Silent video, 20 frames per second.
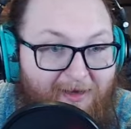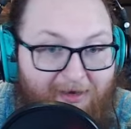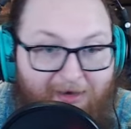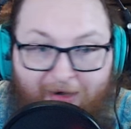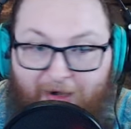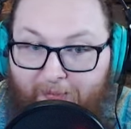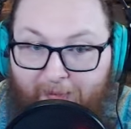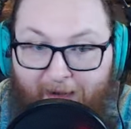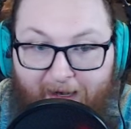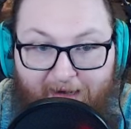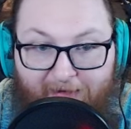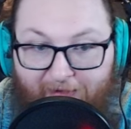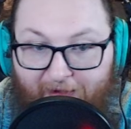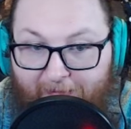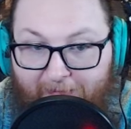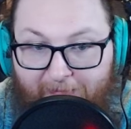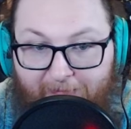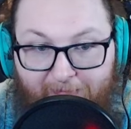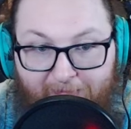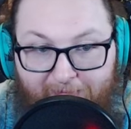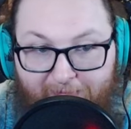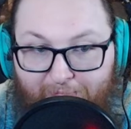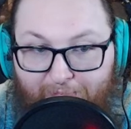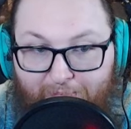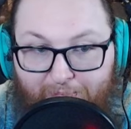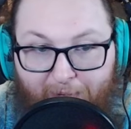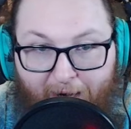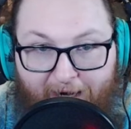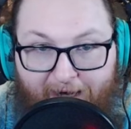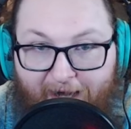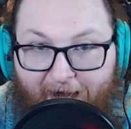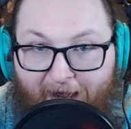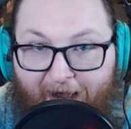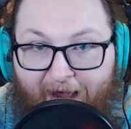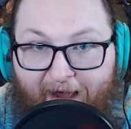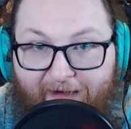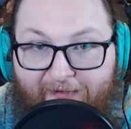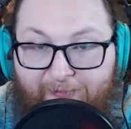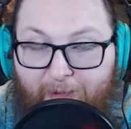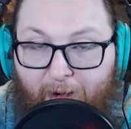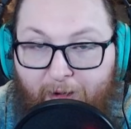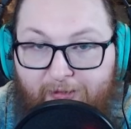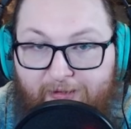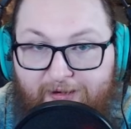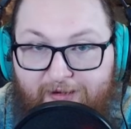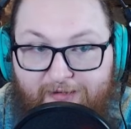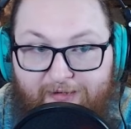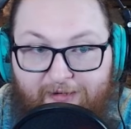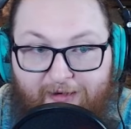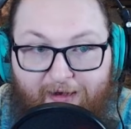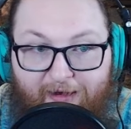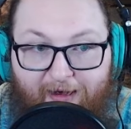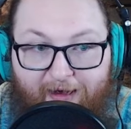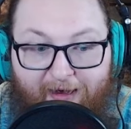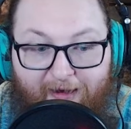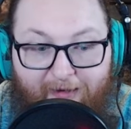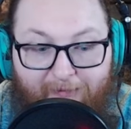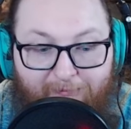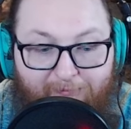You're making like $1.50